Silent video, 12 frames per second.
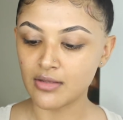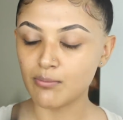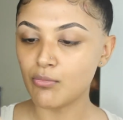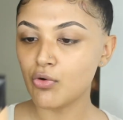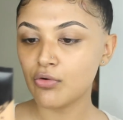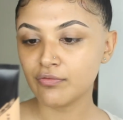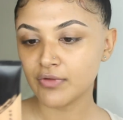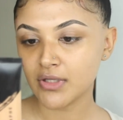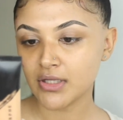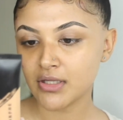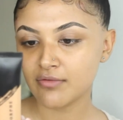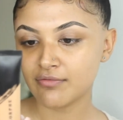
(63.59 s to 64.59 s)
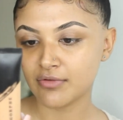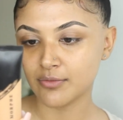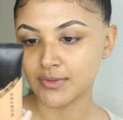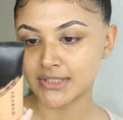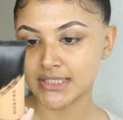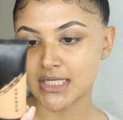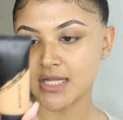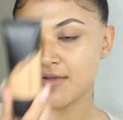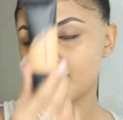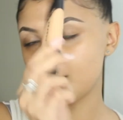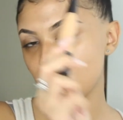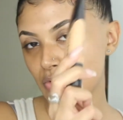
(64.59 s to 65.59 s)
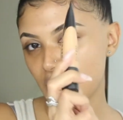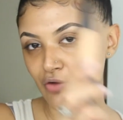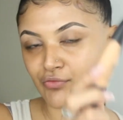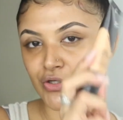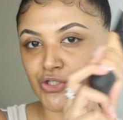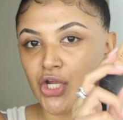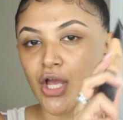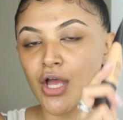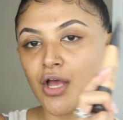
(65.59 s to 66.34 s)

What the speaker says: Morphe Fluidity Full Coverage